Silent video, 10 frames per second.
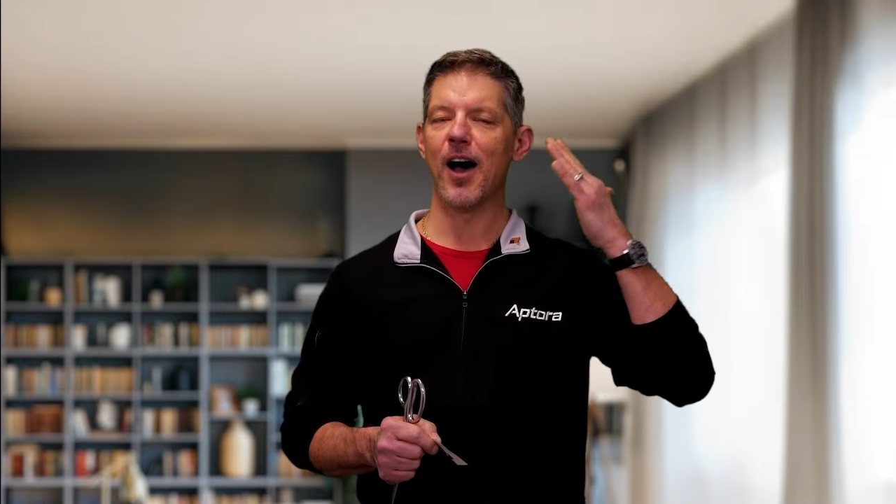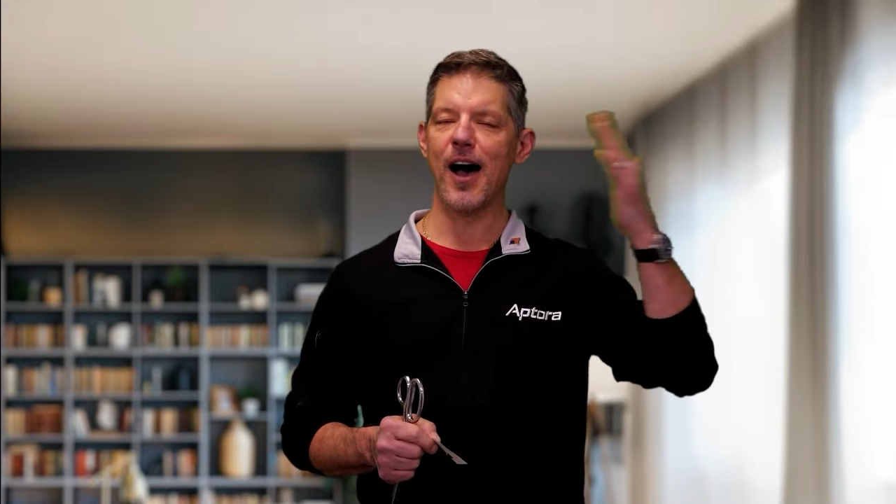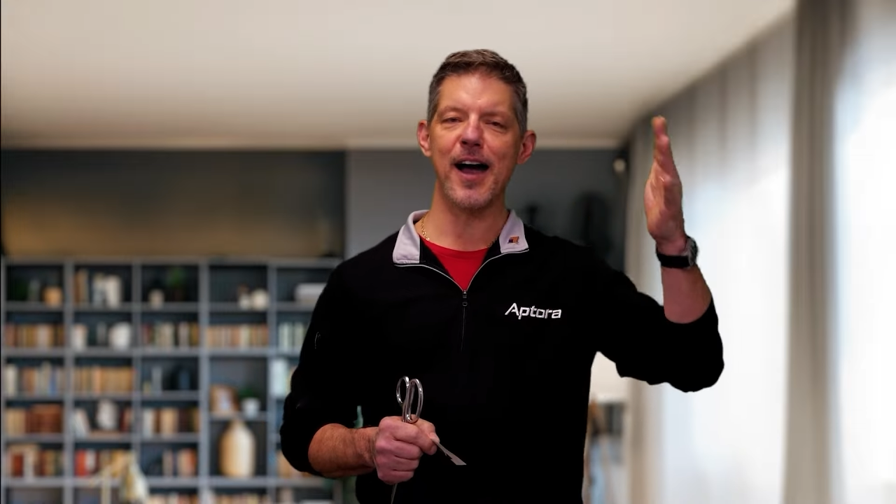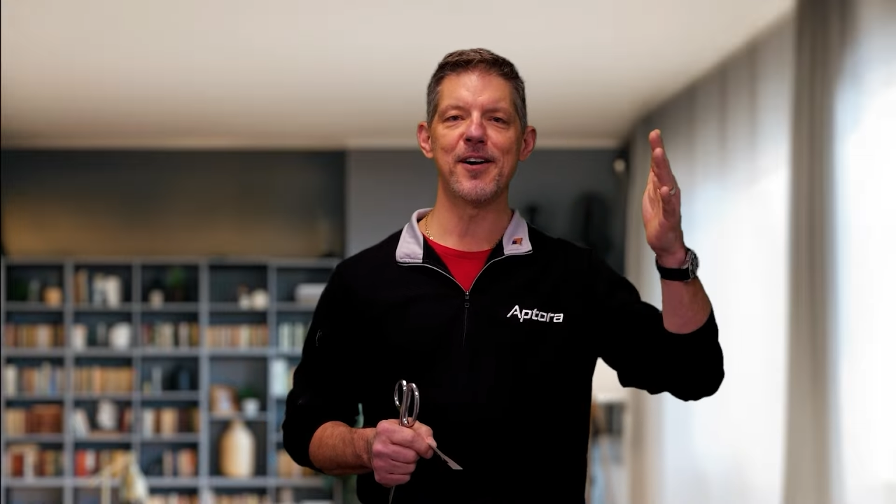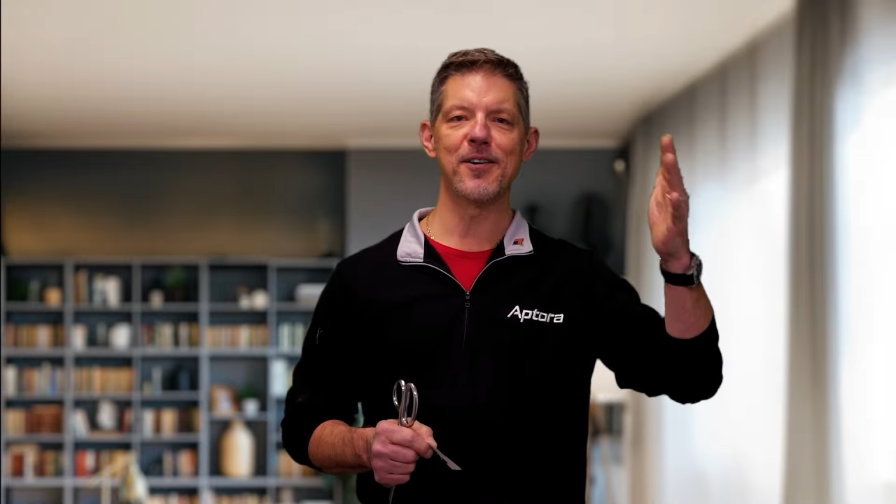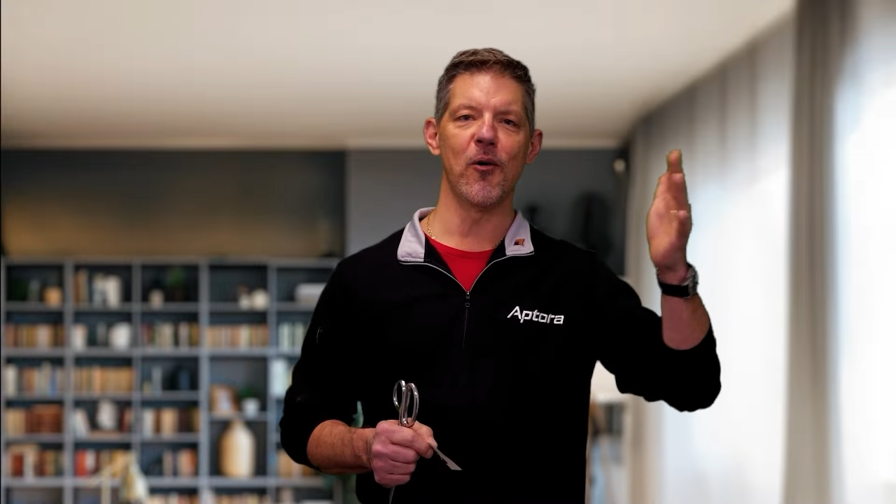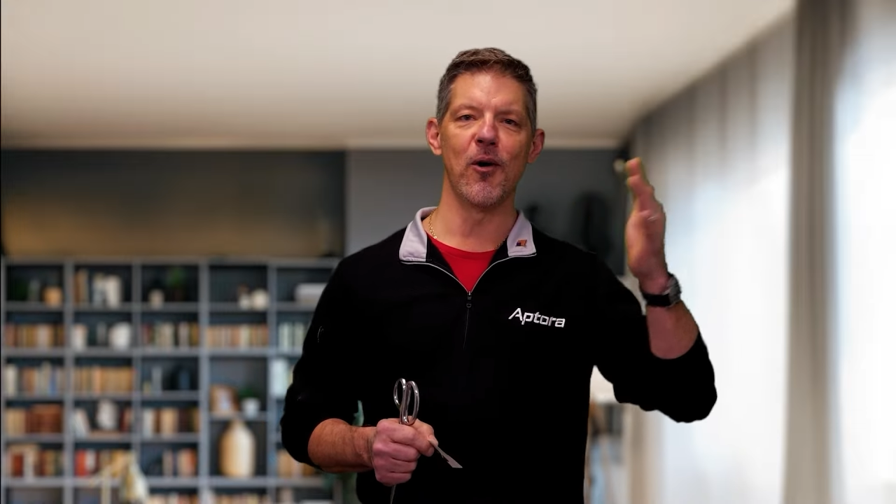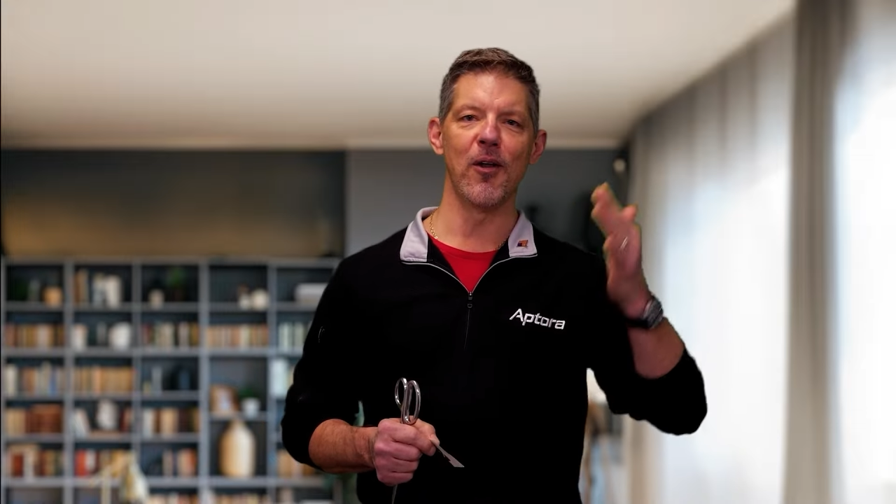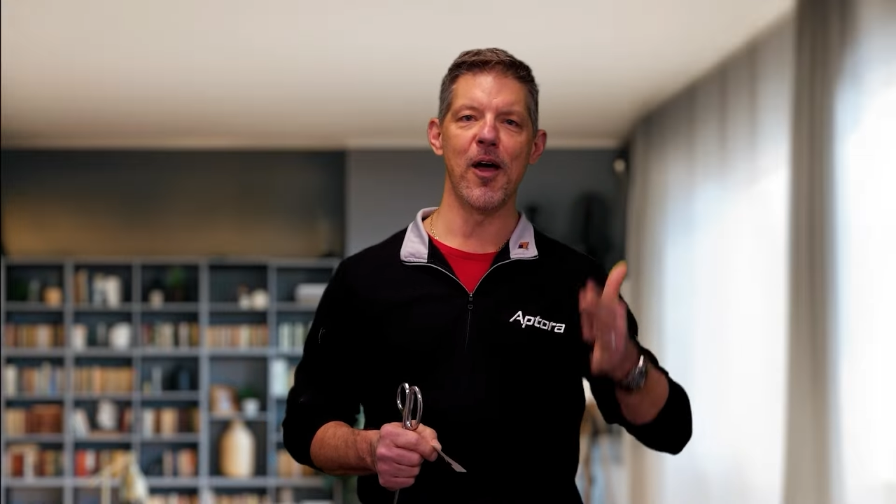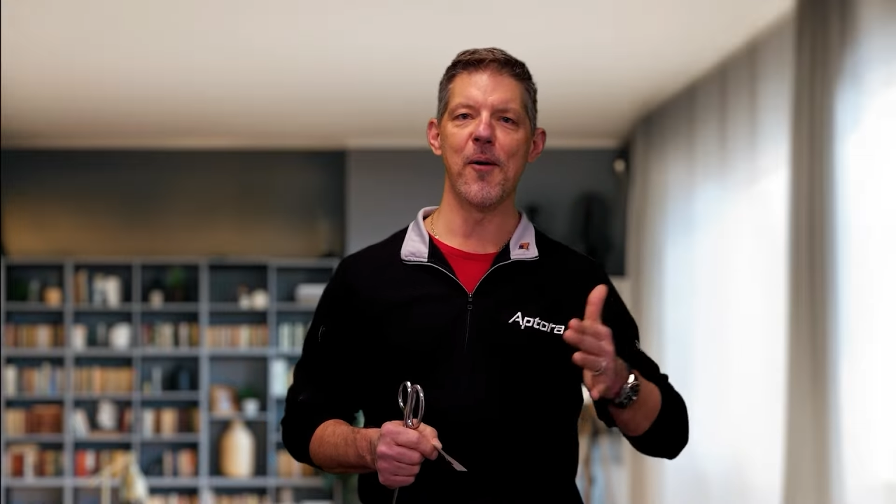higher
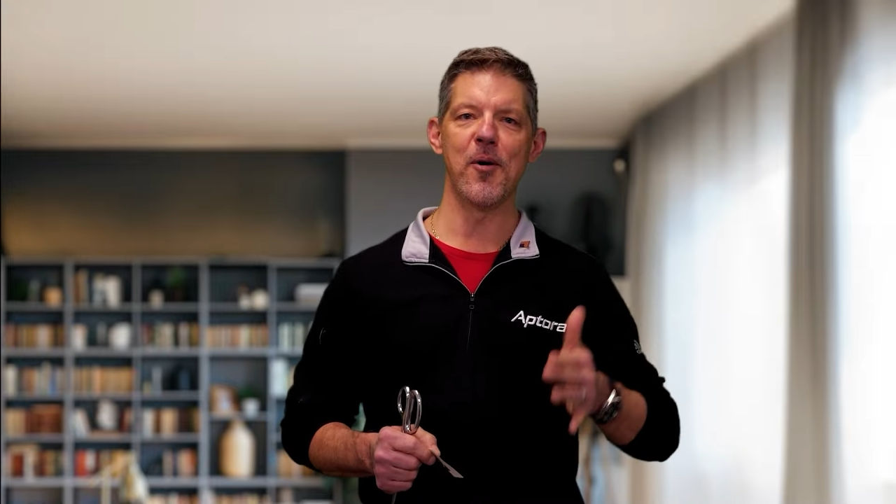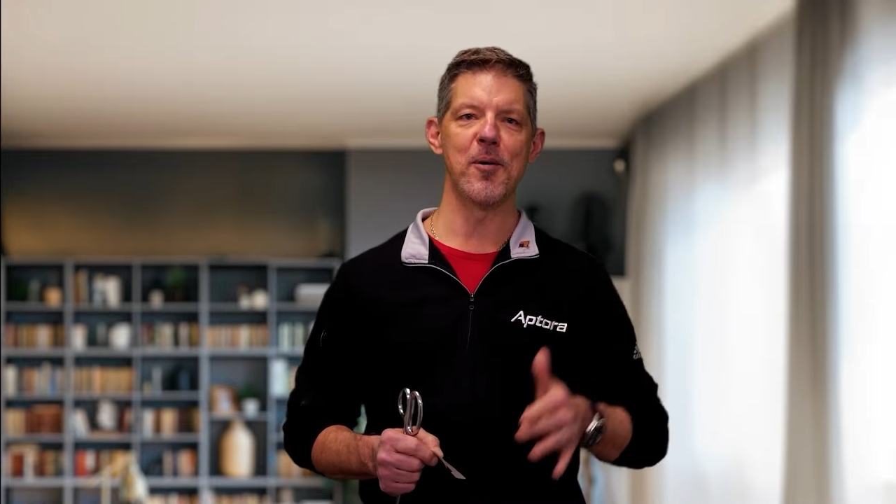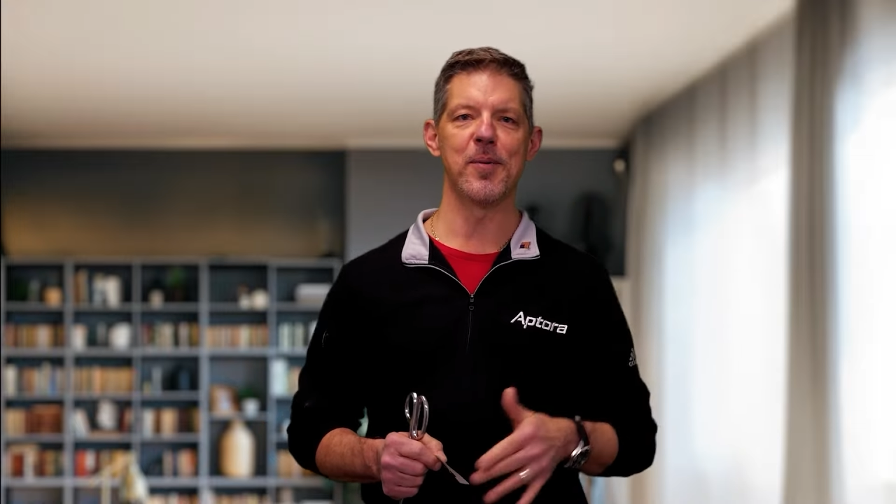or lower,